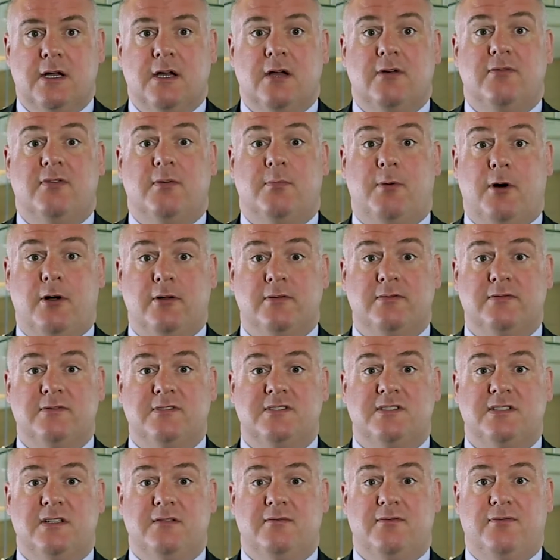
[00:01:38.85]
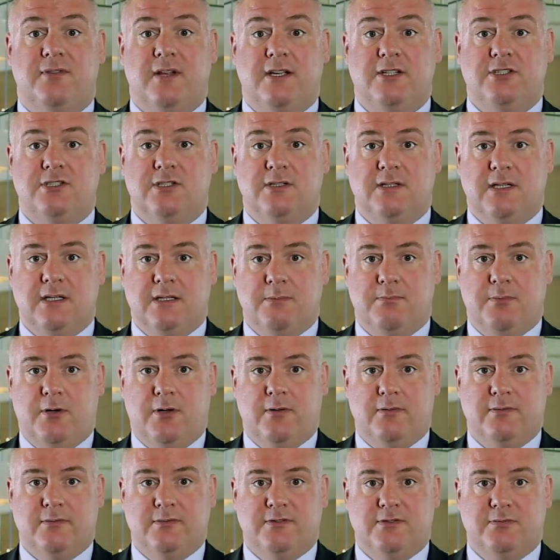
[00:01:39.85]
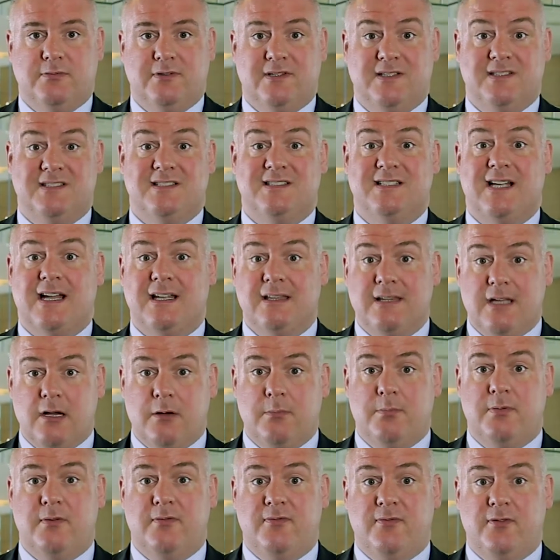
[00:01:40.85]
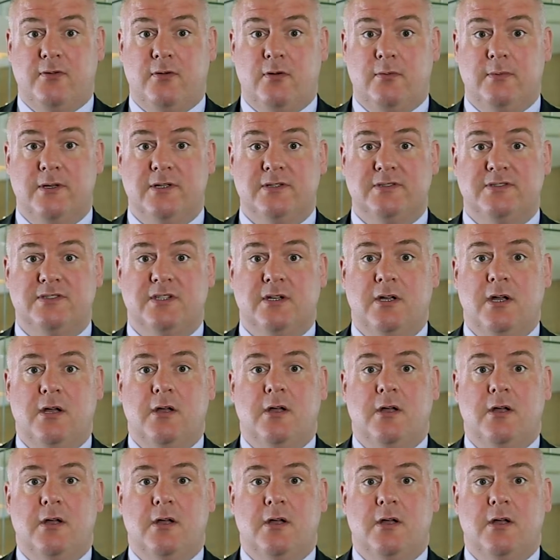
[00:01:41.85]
For bonds, inflation-linked bonds were the standout performers,